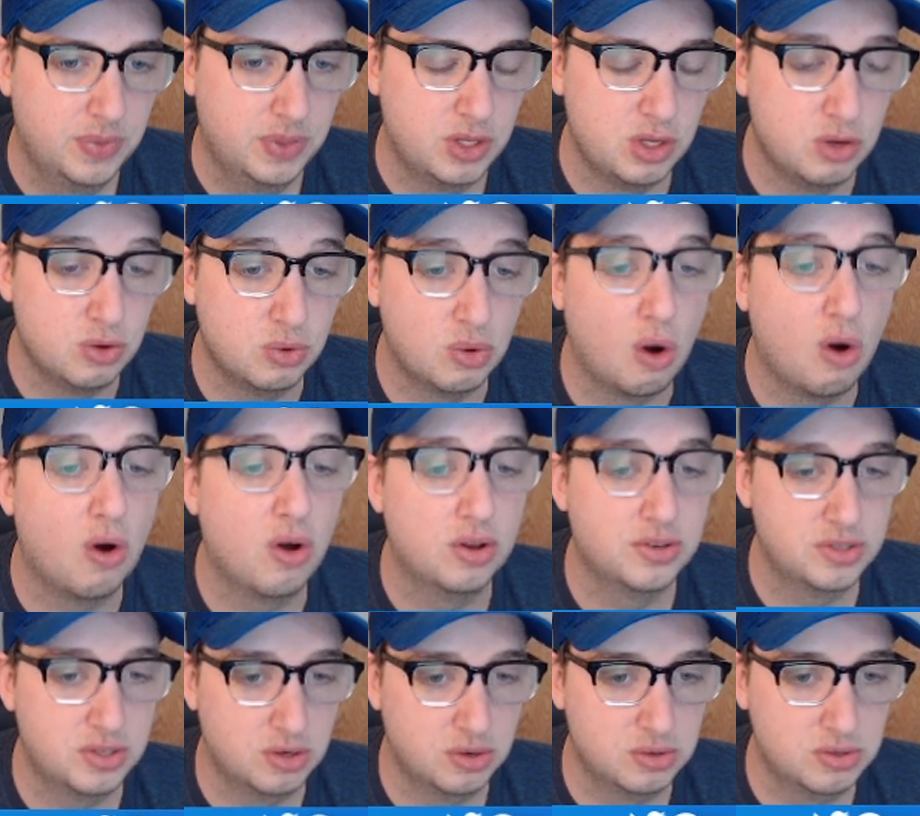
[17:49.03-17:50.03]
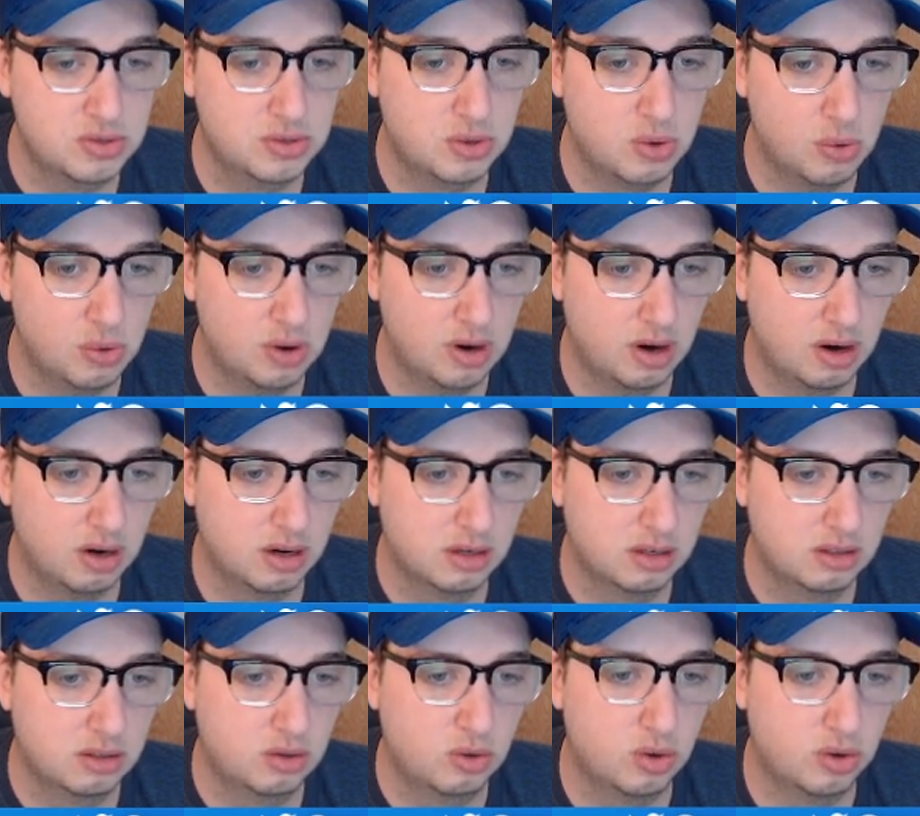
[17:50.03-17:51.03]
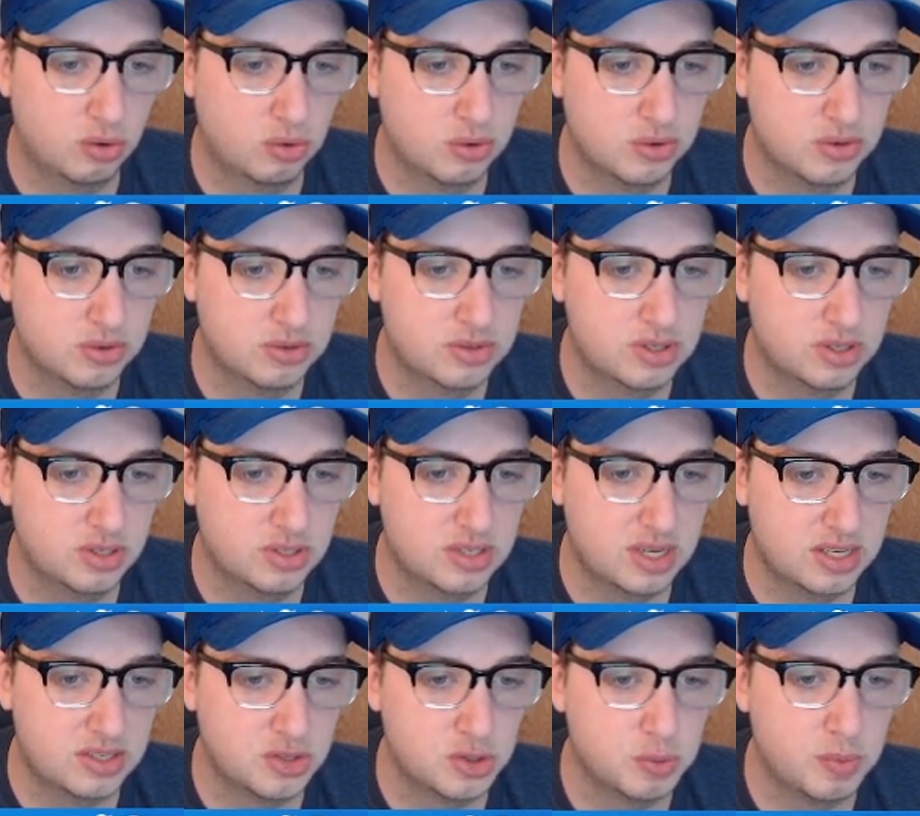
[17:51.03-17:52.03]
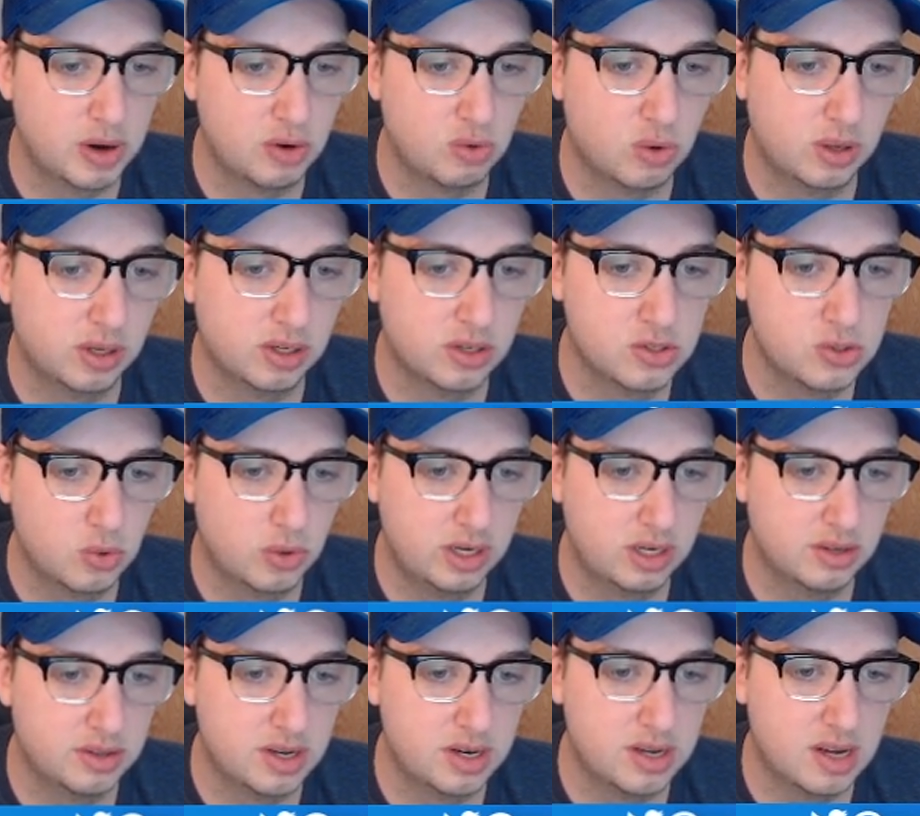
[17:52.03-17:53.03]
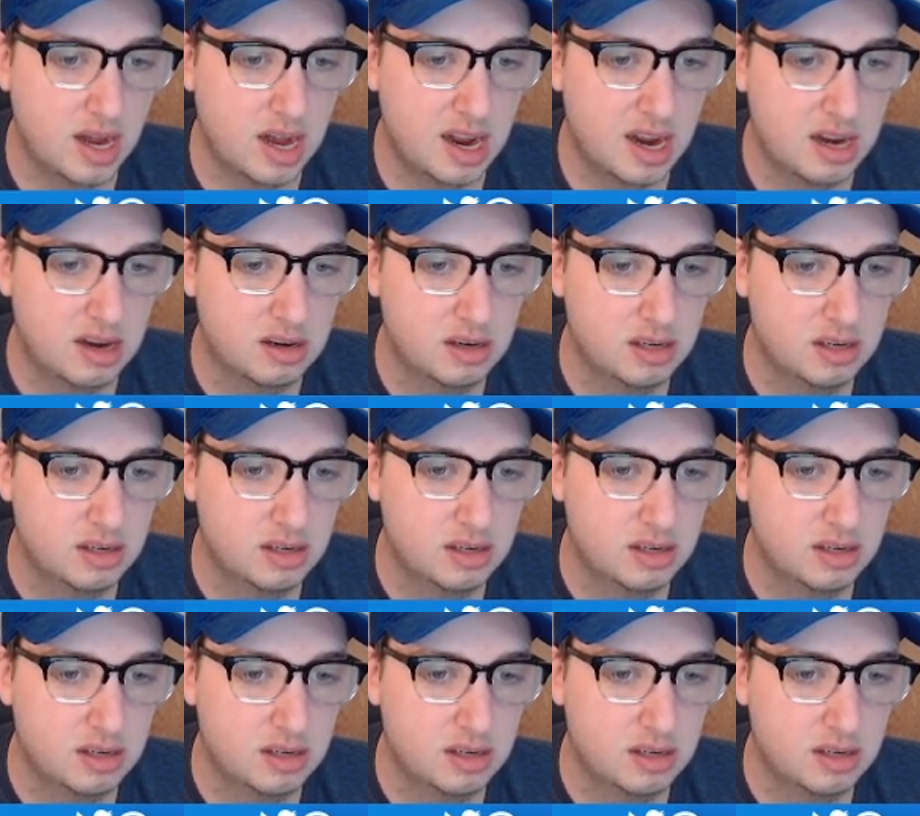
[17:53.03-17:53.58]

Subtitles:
You also score critical successes by rolling a 20 on the die,